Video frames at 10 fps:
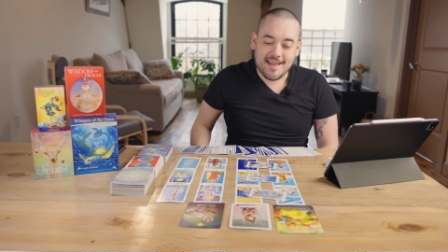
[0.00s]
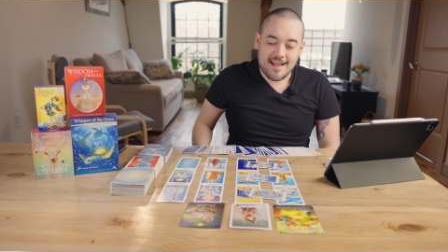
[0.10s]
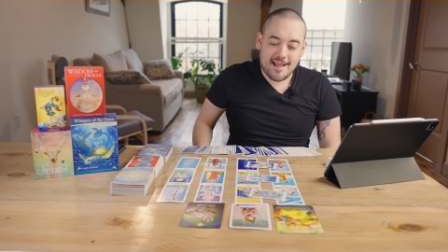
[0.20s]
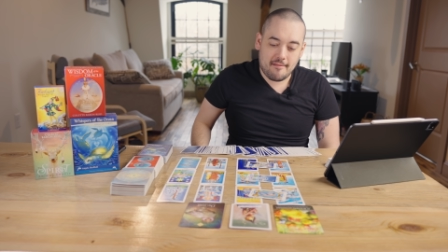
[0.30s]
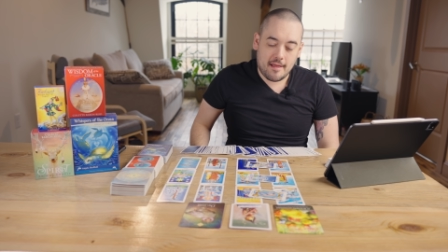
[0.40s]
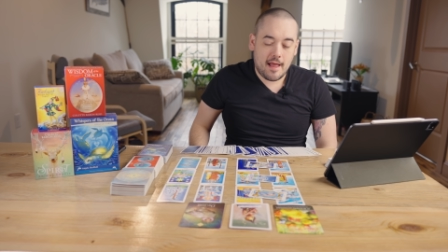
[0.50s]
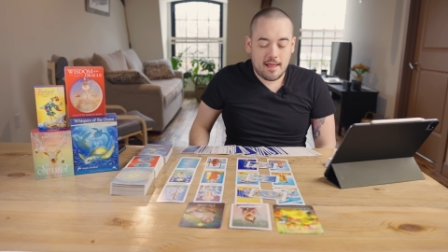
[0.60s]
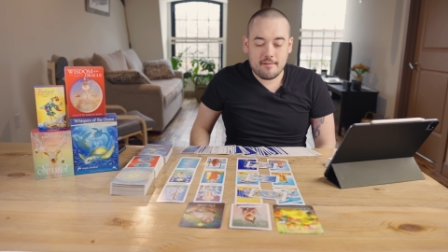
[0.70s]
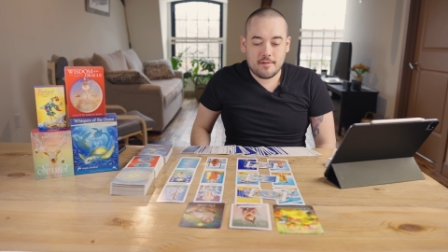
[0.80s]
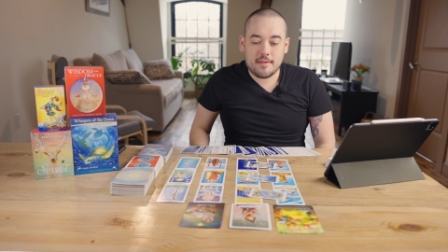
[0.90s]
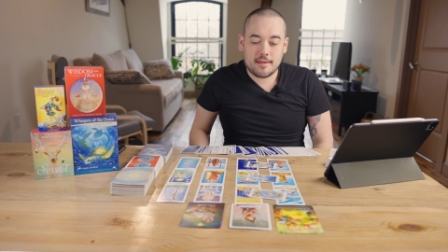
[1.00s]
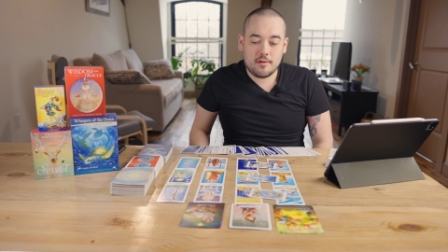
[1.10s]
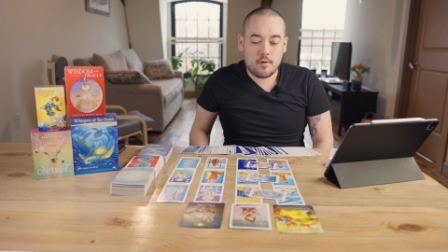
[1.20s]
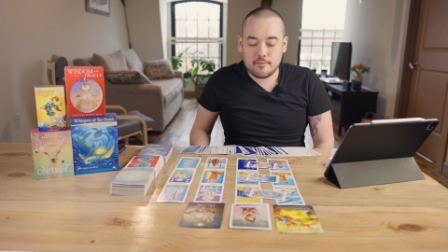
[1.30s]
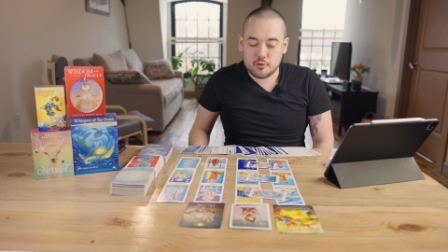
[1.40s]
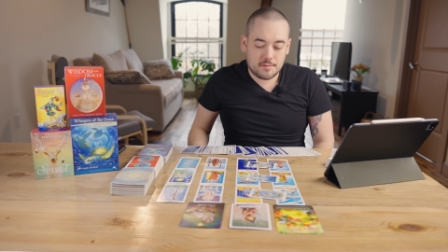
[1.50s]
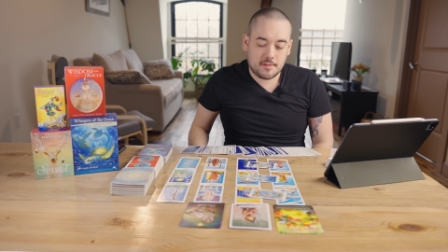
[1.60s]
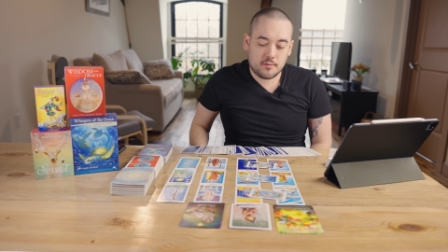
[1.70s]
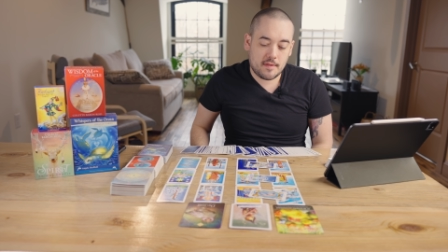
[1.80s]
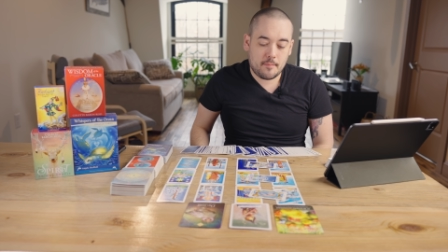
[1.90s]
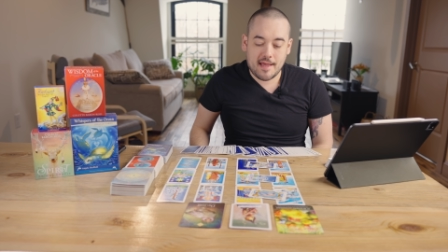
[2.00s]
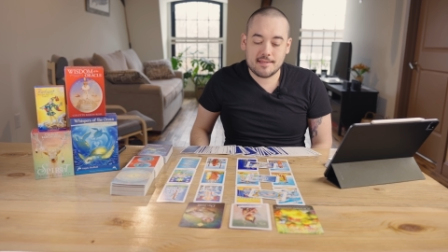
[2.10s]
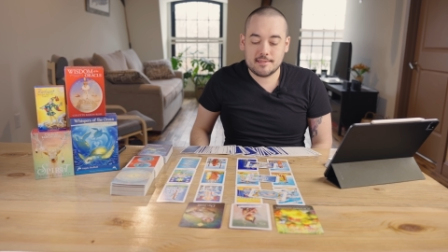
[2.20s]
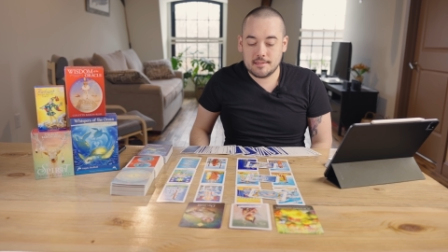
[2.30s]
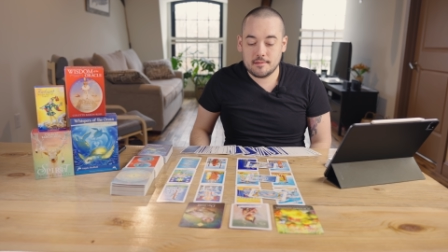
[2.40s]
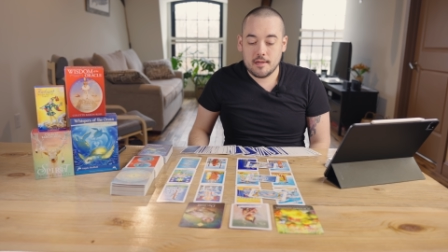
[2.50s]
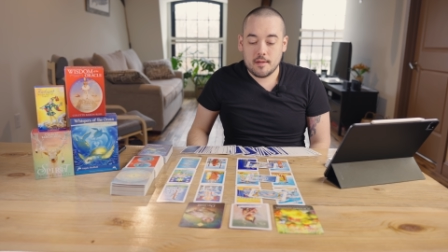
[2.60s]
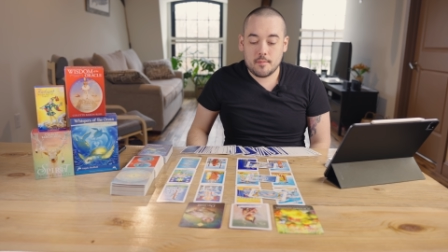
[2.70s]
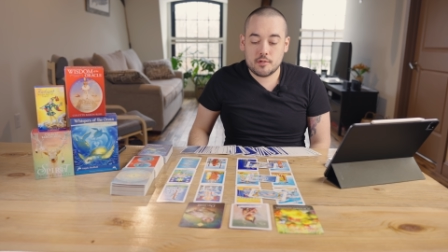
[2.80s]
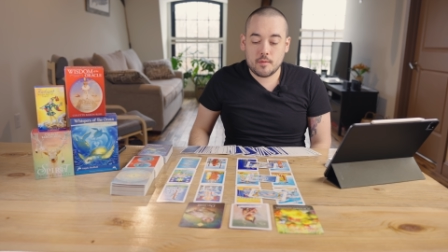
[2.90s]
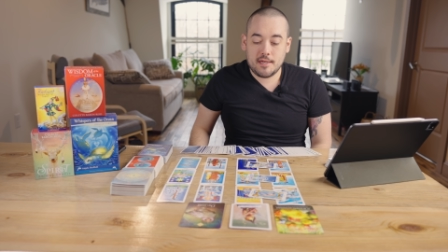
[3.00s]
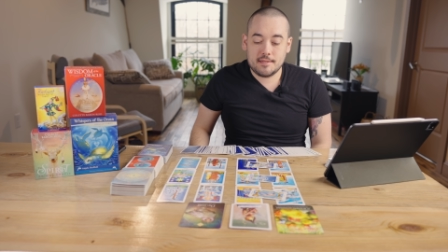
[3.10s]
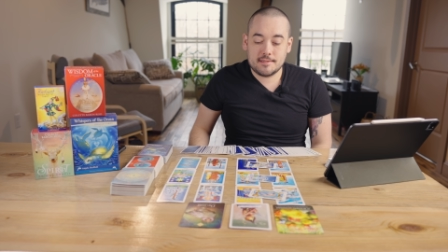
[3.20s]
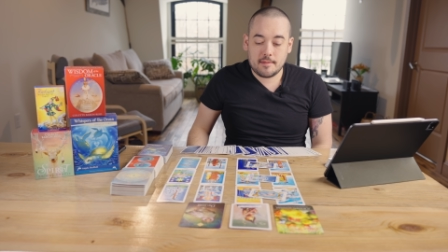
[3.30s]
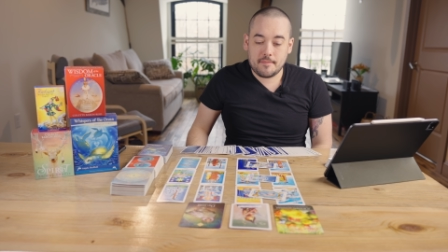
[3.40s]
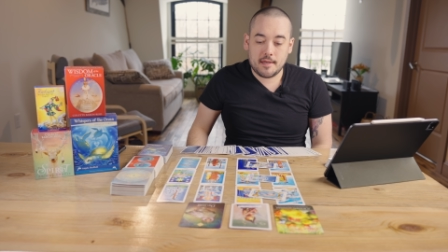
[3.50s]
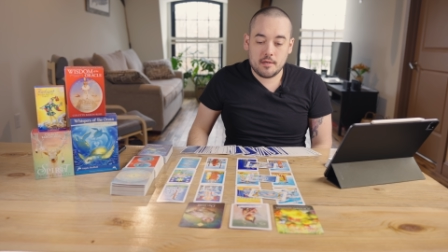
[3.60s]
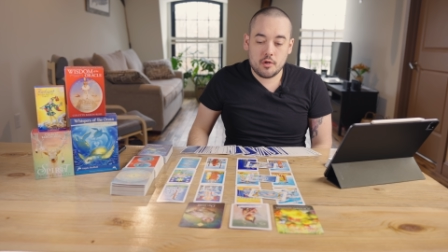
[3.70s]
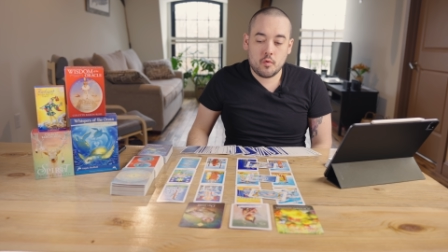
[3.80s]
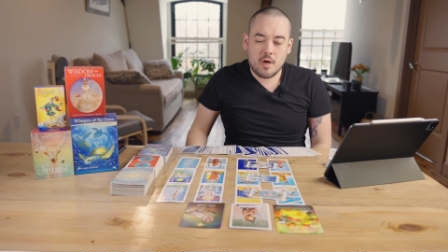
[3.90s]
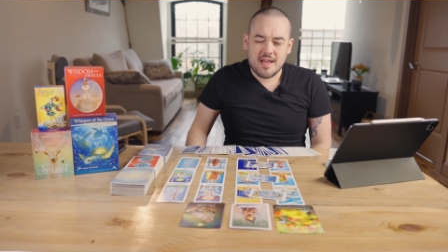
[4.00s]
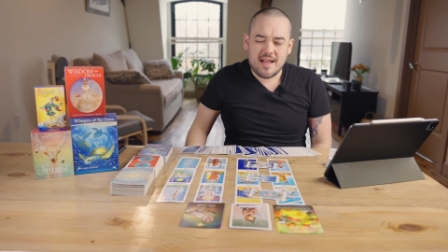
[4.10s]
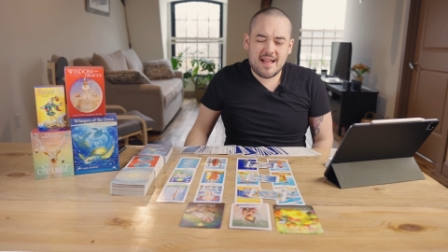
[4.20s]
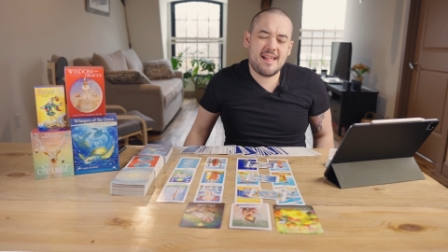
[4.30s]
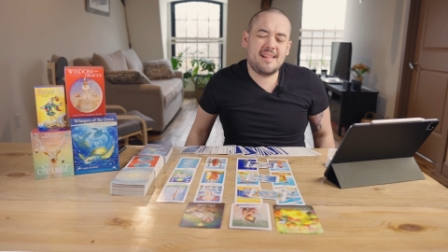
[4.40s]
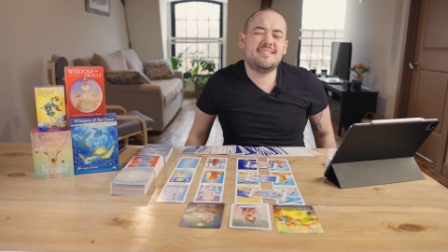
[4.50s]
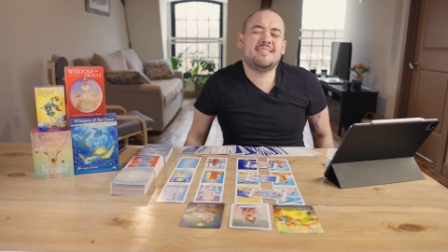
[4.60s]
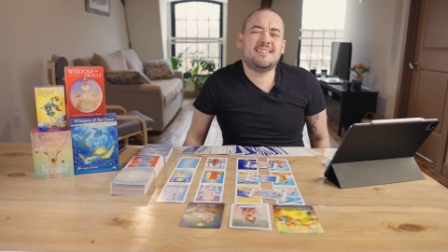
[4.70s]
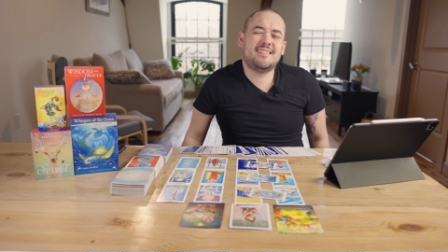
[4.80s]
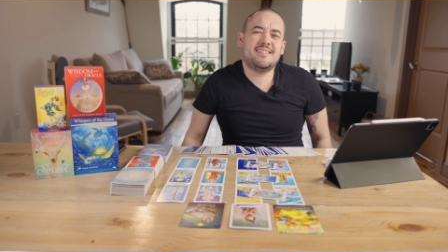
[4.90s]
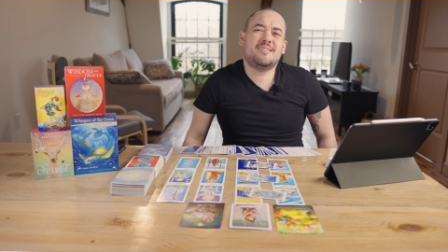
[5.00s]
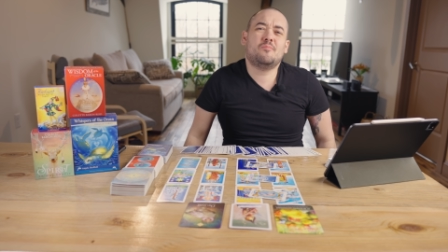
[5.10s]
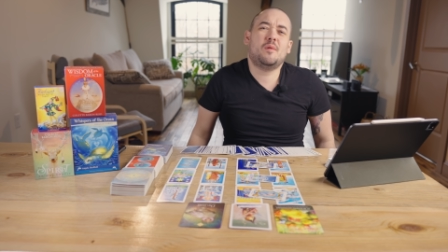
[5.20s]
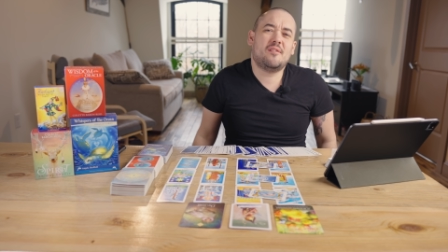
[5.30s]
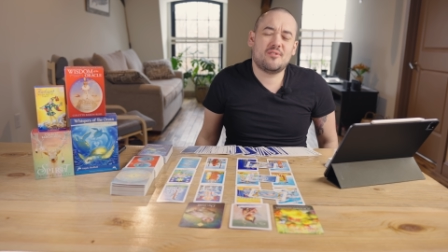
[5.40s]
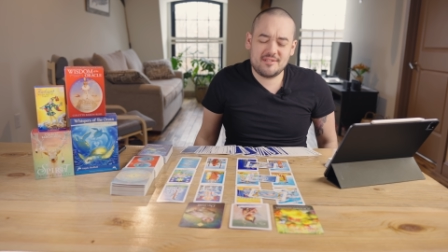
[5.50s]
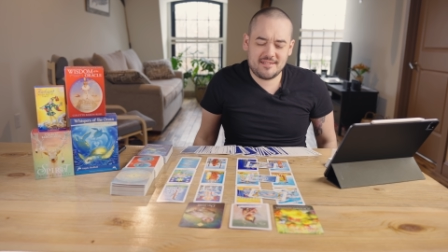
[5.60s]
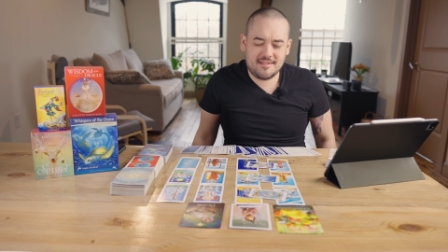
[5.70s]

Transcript: I, I feel like you have a choice between the past and between something new. I, and this is weird.